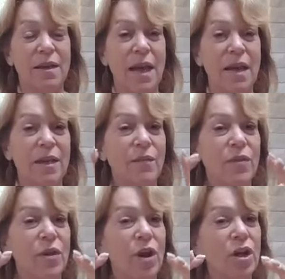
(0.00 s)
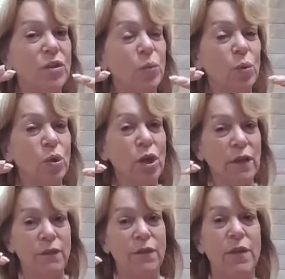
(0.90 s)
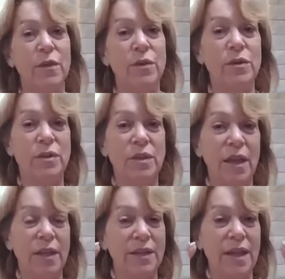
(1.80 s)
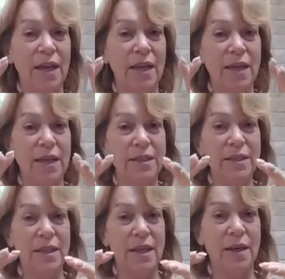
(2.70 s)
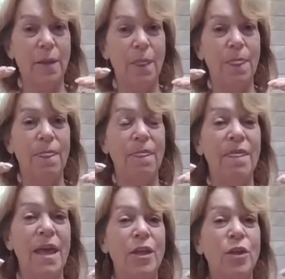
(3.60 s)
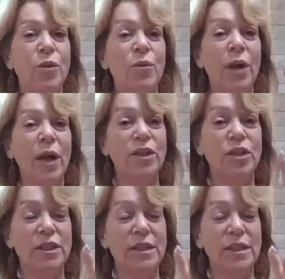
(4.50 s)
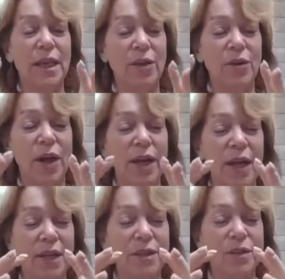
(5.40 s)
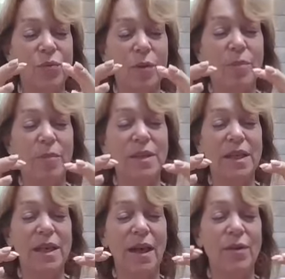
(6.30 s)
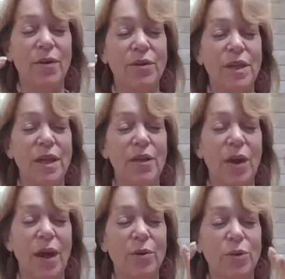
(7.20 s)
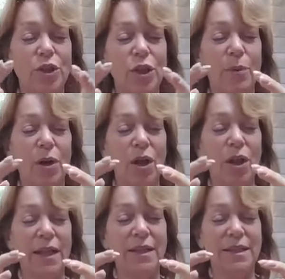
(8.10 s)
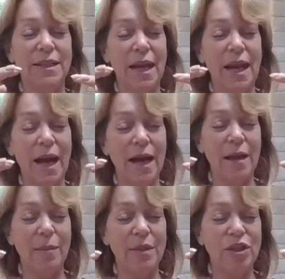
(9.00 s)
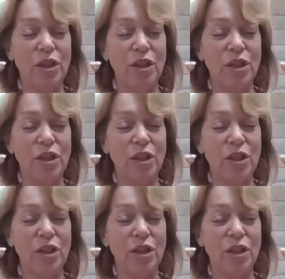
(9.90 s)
negative thoughts, worry, fears, anxieties, then you can just take your hands, rub them together, take your energy ball and say, I am in